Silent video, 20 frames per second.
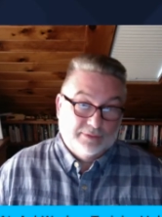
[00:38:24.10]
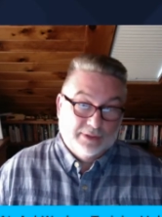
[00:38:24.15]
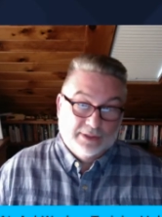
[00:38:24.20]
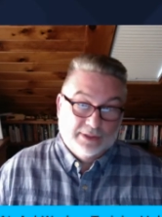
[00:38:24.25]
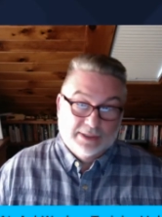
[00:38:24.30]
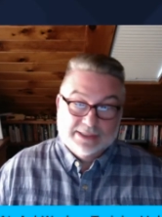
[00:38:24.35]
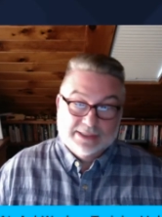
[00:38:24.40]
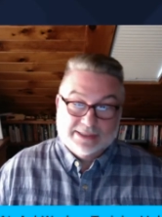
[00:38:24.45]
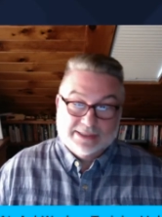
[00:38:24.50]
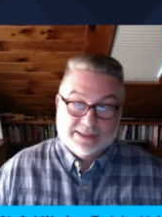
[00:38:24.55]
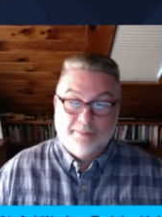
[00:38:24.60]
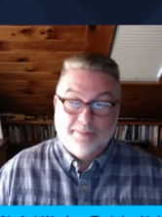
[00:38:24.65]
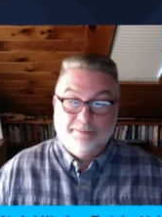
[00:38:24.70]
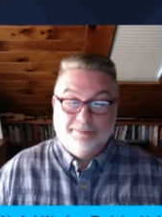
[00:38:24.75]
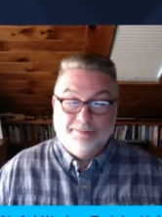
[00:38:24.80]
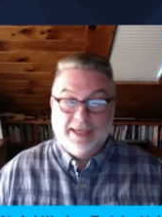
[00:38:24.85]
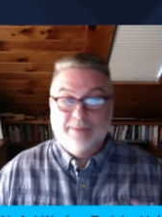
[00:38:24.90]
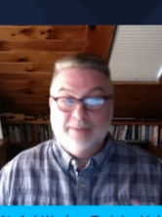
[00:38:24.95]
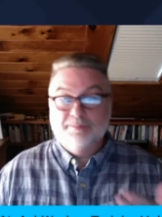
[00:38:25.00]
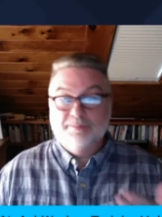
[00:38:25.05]
Some
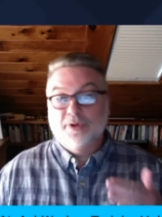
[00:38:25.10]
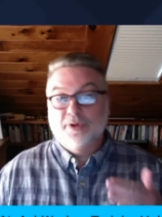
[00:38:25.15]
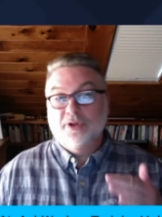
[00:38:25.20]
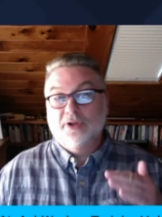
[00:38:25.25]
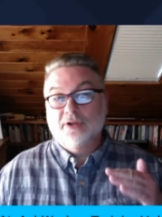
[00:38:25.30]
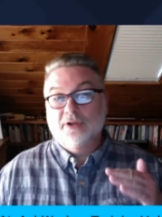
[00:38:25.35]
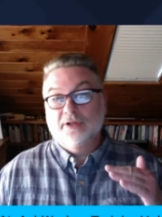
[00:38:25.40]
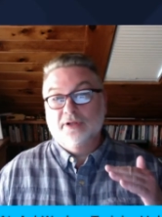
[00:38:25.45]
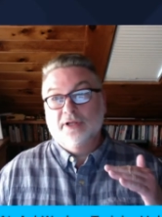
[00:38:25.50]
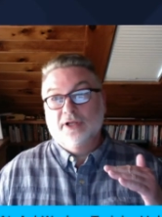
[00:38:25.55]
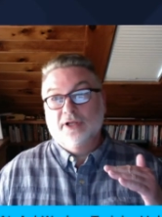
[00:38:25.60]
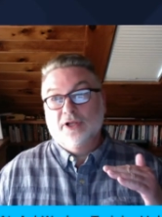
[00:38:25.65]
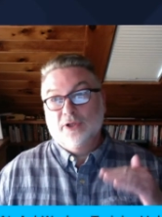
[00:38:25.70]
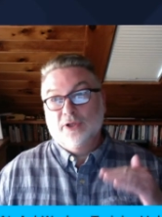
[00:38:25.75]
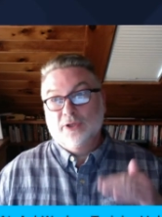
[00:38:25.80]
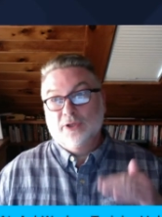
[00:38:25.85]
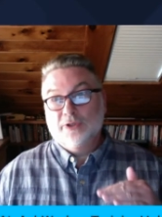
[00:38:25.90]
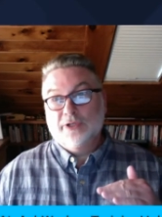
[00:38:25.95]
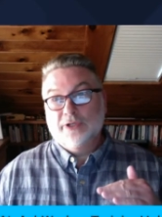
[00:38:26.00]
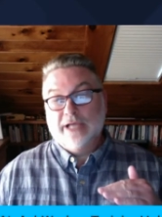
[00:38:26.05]
people
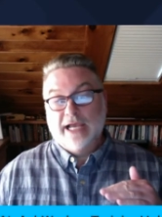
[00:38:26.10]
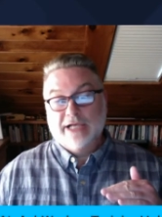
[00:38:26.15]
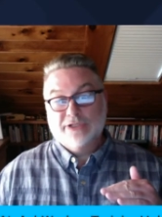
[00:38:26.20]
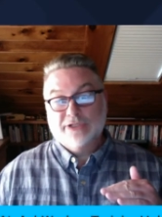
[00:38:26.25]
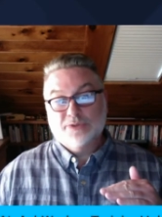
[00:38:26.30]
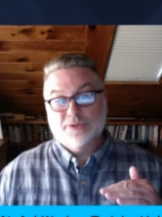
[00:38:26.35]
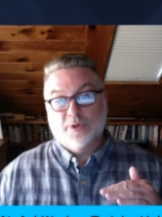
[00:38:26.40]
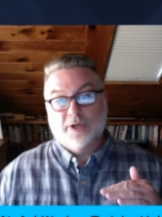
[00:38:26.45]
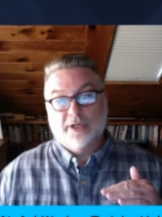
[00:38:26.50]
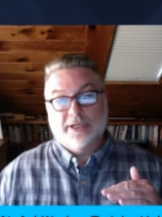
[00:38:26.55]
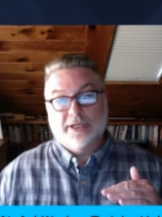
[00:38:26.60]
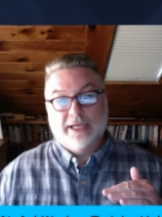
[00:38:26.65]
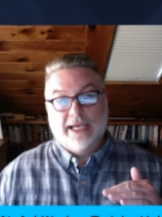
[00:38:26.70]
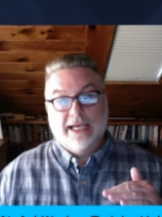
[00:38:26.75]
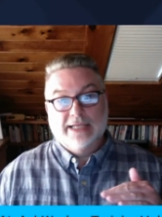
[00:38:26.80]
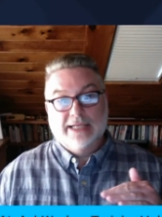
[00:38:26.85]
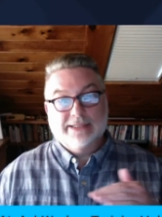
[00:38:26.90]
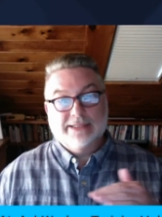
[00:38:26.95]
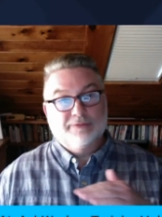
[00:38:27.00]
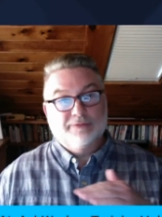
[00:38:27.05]
learn ashwork
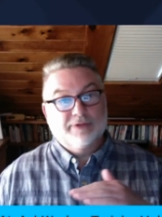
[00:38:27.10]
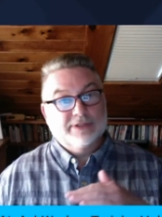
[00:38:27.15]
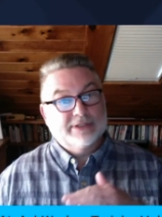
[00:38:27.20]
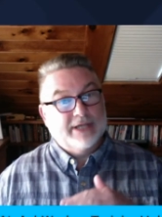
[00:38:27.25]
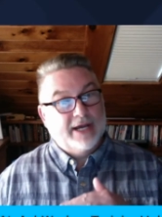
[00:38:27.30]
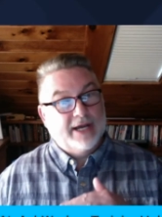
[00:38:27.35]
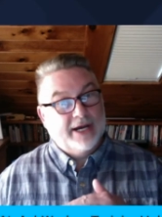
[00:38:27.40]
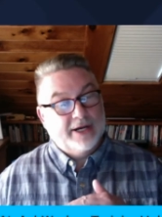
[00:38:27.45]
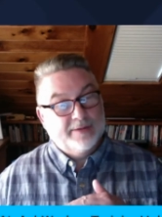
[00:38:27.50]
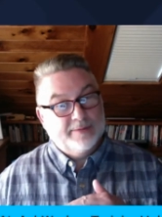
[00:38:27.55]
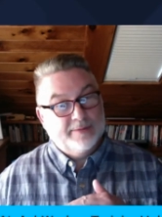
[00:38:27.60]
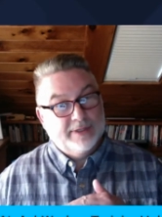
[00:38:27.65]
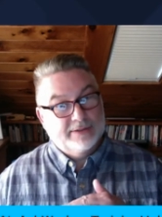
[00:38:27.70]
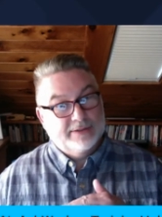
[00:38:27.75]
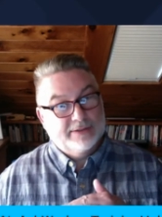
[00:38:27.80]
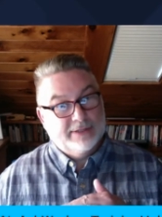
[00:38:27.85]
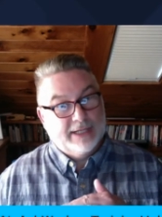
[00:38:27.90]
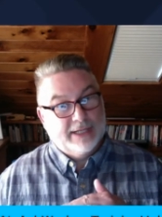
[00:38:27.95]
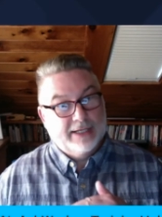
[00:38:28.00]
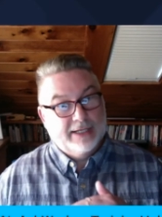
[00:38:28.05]
as a
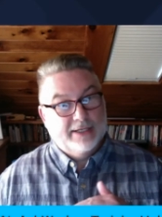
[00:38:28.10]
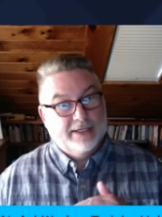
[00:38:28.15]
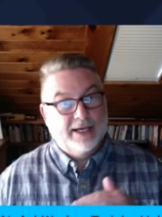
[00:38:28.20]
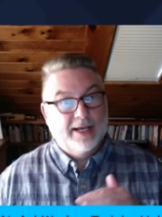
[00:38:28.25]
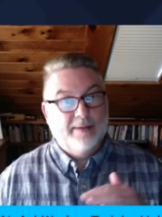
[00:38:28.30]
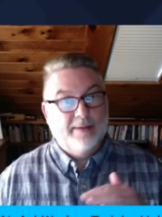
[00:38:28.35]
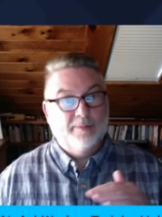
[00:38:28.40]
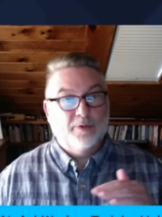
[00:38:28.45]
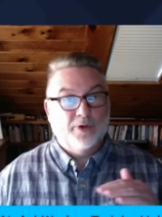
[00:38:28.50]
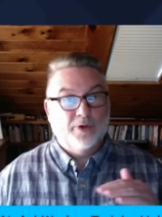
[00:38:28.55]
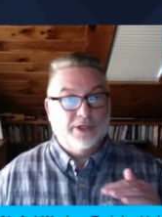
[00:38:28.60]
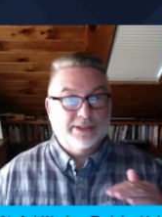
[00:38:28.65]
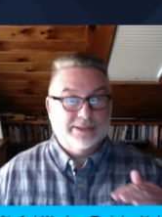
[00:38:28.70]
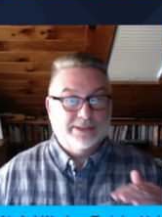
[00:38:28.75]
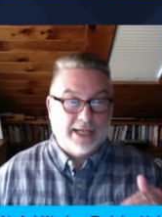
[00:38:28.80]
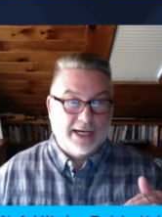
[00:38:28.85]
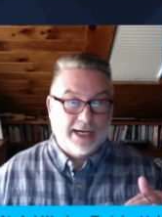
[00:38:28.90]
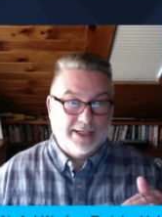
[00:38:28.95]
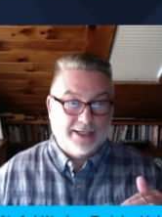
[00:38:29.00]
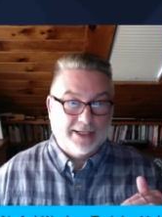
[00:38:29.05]
retirement income or a
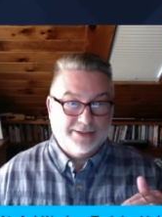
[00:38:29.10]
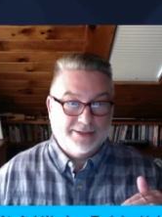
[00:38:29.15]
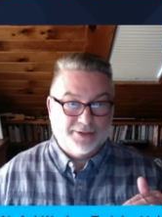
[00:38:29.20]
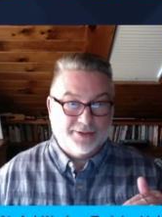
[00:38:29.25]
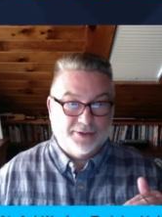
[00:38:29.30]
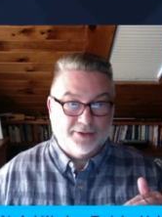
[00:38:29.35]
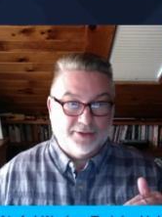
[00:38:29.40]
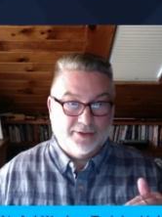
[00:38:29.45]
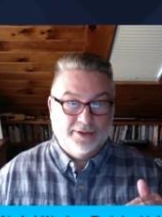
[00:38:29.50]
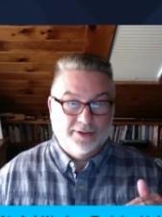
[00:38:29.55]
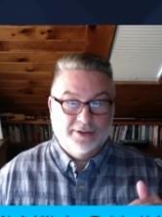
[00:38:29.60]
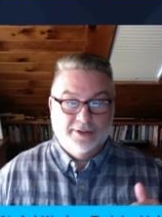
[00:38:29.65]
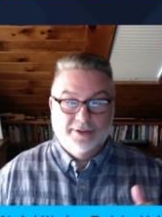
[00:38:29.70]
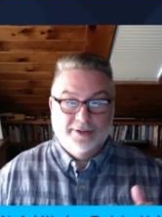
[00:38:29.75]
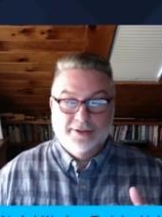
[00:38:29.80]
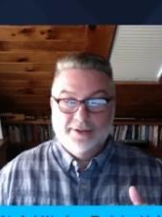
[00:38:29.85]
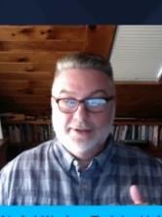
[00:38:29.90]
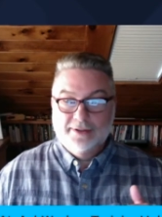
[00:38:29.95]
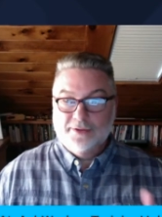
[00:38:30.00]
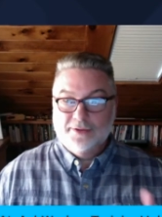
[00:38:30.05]
side hustle
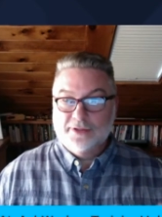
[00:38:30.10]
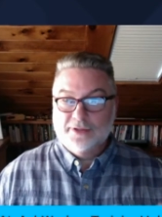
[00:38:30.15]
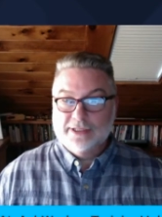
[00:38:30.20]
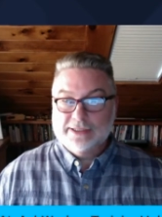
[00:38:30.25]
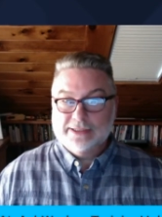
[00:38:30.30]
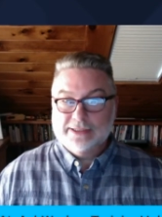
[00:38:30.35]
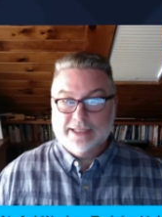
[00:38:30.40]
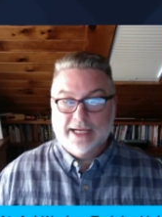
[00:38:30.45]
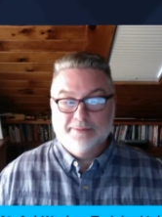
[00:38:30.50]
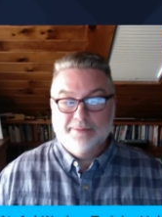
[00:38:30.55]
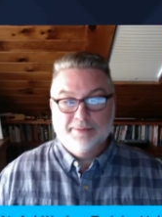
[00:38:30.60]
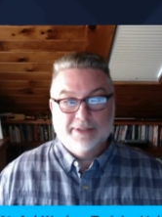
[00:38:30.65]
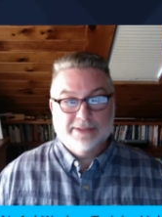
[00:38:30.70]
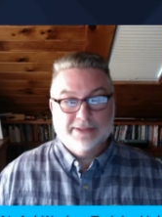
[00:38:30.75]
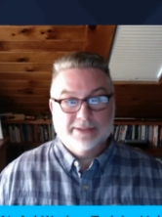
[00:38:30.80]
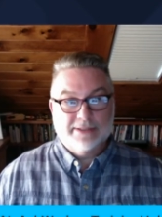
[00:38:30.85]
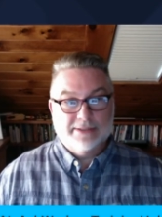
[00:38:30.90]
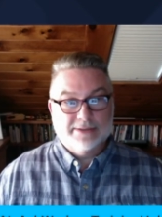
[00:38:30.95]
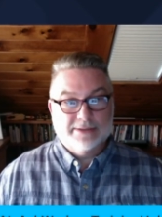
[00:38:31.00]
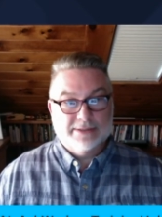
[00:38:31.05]
or a side
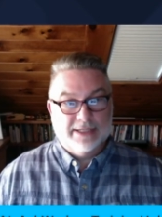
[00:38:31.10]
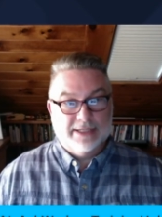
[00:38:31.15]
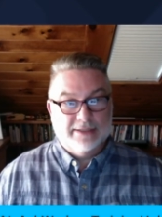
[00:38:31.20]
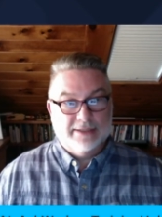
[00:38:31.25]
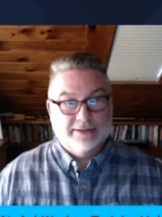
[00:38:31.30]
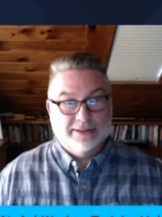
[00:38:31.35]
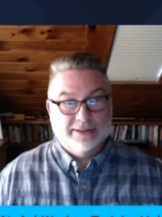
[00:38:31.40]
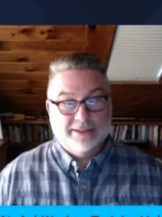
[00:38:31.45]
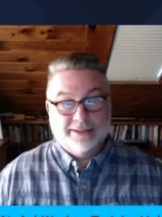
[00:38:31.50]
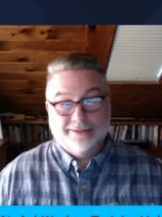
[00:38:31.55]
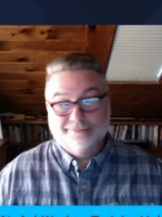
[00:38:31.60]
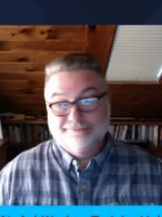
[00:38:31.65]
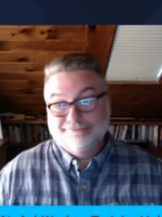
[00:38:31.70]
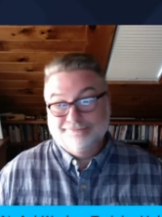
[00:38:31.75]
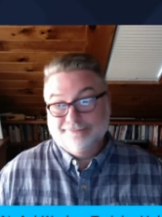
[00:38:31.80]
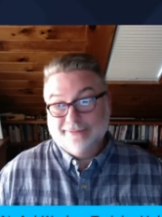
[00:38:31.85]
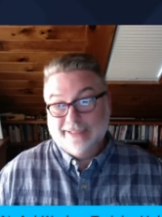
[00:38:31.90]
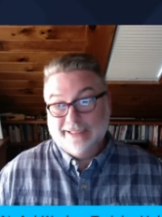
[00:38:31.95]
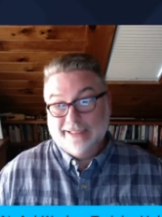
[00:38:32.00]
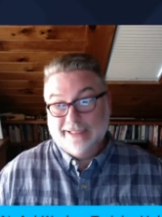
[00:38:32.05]
business, and
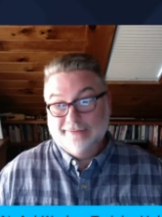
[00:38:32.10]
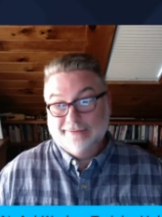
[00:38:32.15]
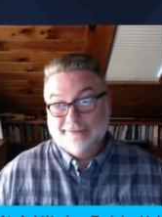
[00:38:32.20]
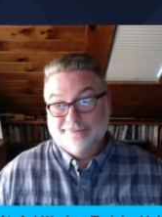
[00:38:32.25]
they love it.